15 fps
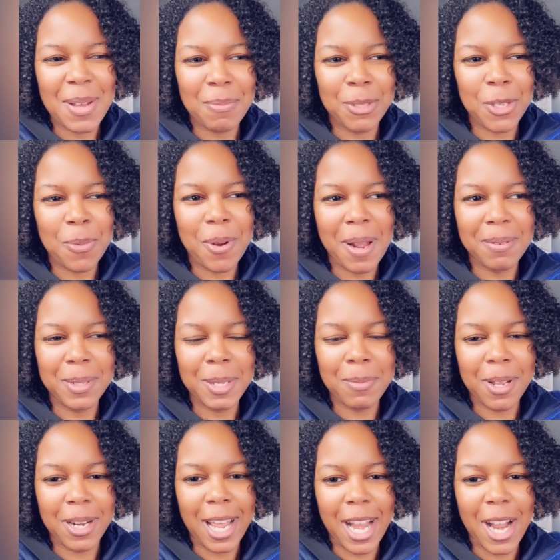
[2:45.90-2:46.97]
So probably
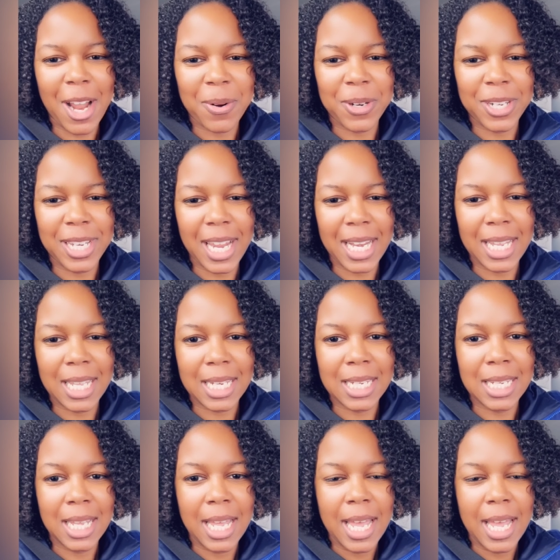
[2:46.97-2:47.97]
about an hour to get in.